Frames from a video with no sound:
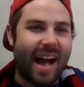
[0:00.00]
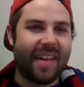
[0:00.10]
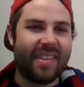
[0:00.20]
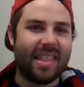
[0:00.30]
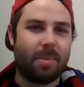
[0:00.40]

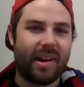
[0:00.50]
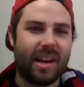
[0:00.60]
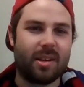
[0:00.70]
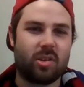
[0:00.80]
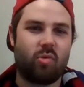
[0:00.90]
I think they played
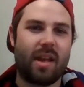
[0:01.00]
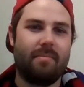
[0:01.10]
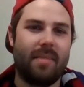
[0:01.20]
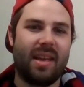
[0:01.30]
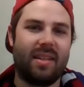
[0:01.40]
him as a
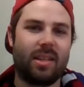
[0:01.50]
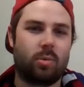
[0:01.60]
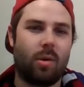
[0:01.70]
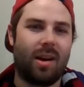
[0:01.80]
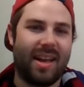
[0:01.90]
right mid.
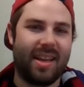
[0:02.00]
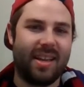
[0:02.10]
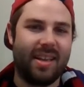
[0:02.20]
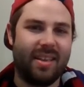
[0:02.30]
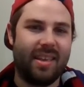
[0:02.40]
That's why.